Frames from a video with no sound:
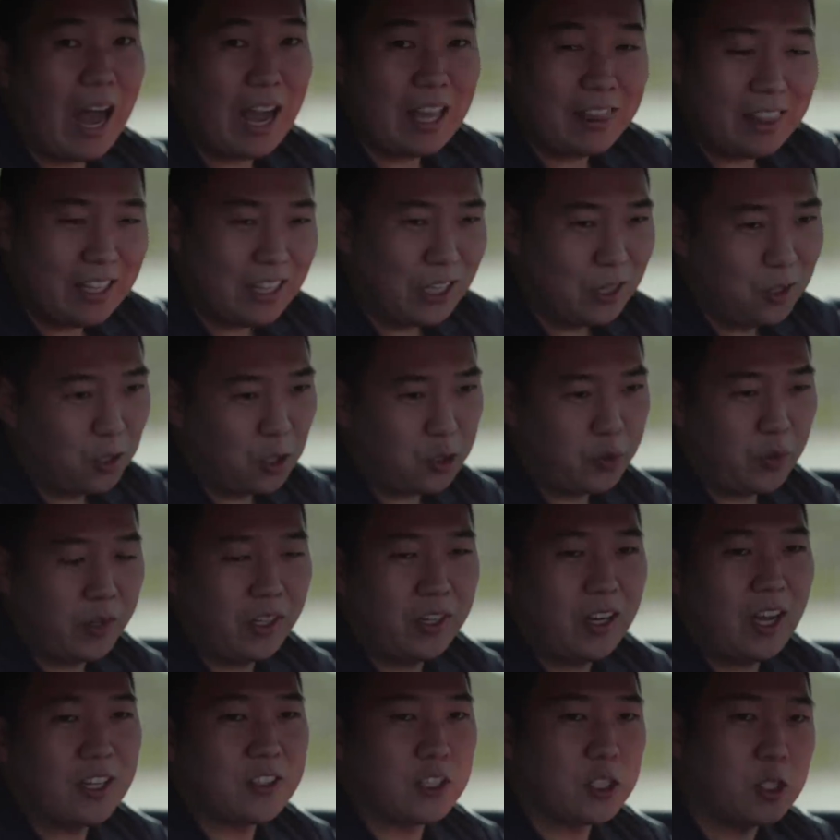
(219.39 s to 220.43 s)
I think it looks
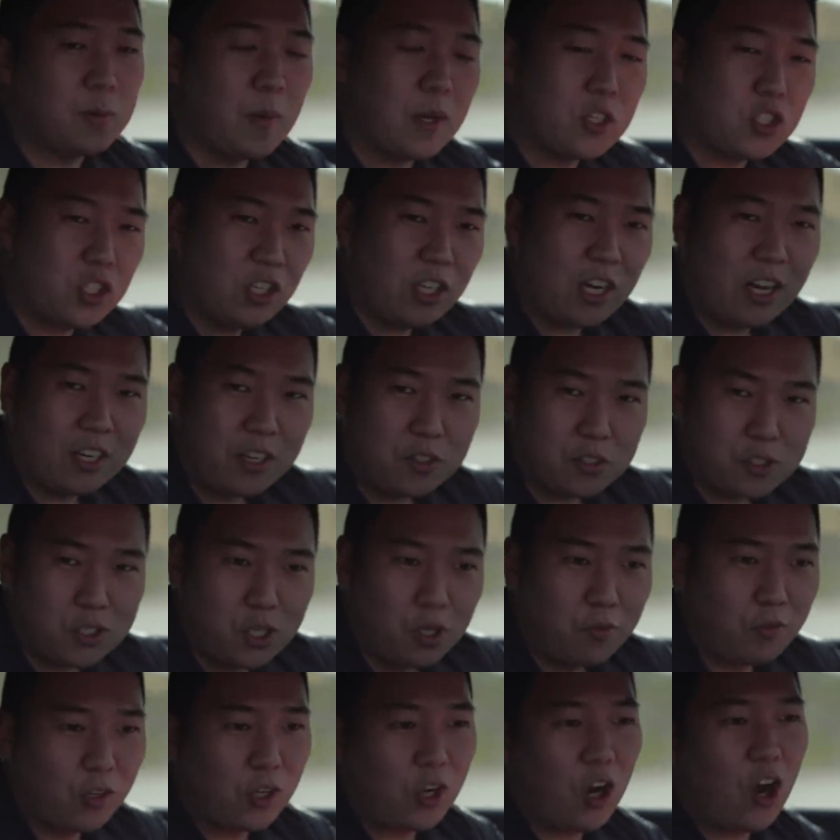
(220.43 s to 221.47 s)
really nice, especially on a
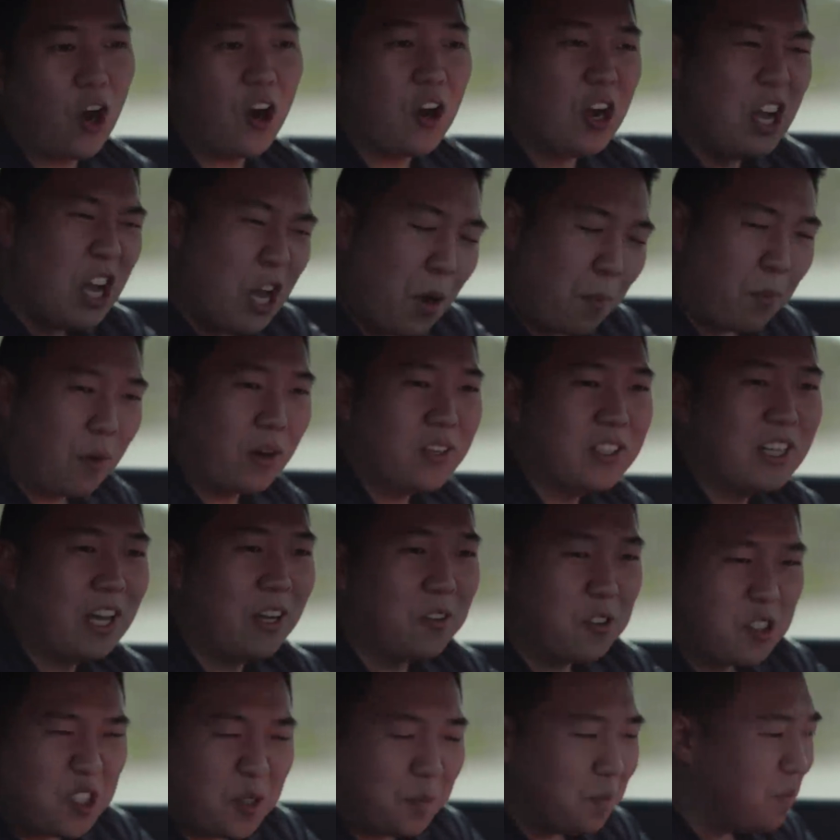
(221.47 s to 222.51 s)
silver car. Brings
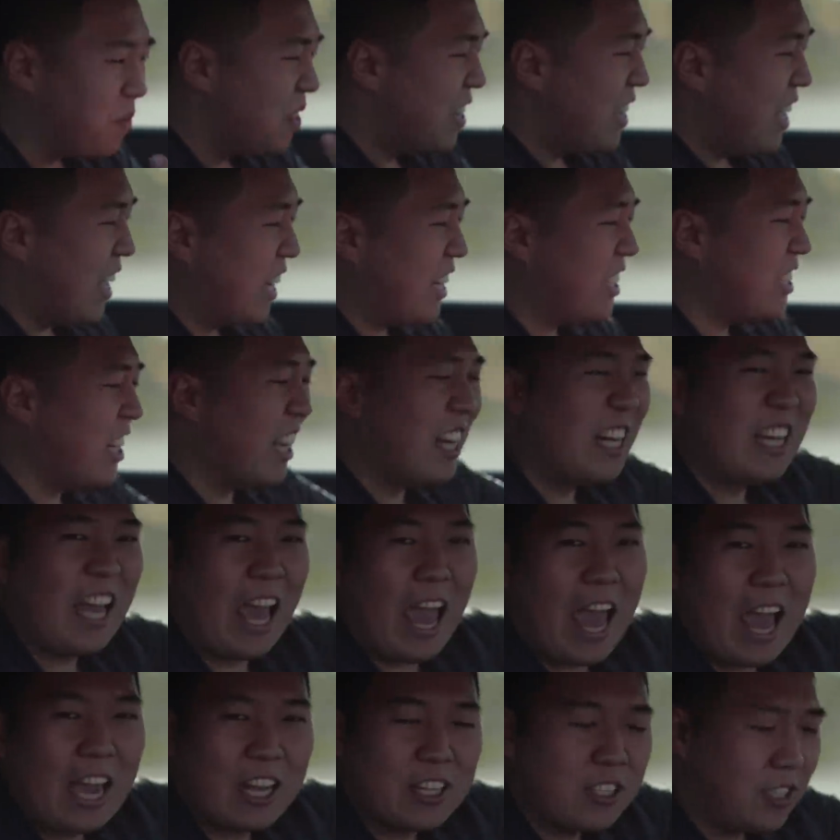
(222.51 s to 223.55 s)
out some
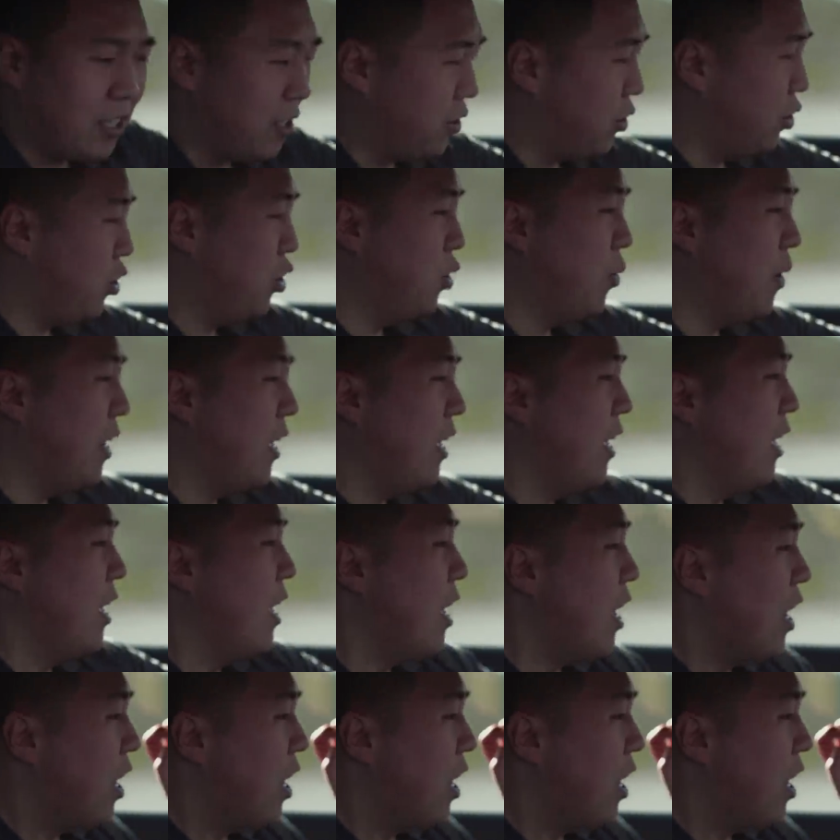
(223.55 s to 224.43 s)
exciting accents to it.